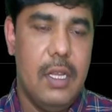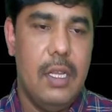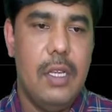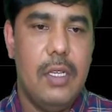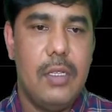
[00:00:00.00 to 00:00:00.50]

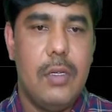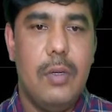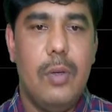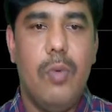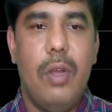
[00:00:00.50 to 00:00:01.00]

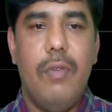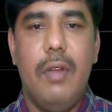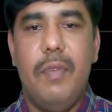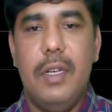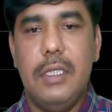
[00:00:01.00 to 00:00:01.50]
so
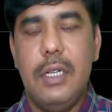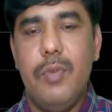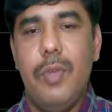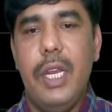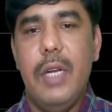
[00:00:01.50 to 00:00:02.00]
1-1 function
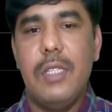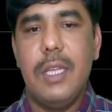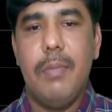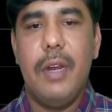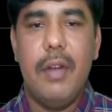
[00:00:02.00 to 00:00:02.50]
we need to
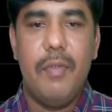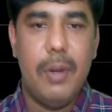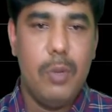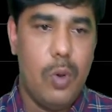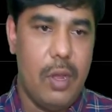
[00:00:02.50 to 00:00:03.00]
subtract
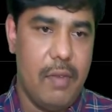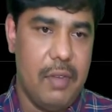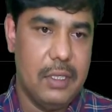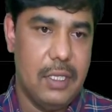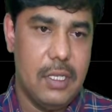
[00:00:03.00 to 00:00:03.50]
from total
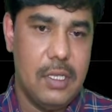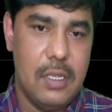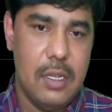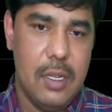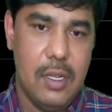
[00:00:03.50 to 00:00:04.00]
functions.
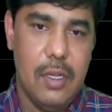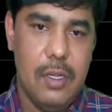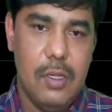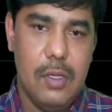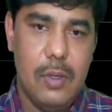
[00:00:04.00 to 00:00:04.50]

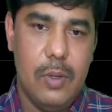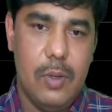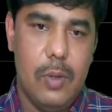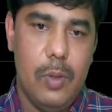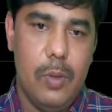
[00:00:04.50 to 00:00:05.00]

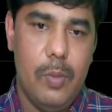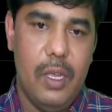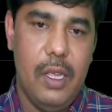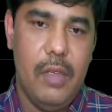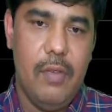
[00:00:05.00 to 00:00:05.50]
So
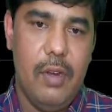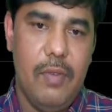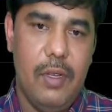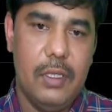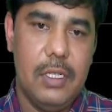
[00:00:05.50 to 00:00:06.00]
many one
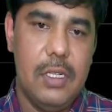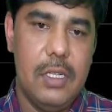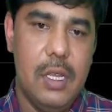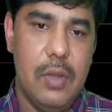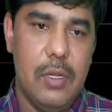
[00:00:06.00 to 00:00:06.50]
functions
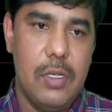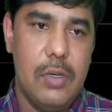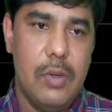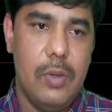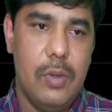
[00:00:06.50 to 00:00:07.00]
equals
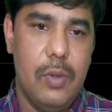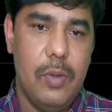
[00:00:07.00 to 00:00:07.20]
to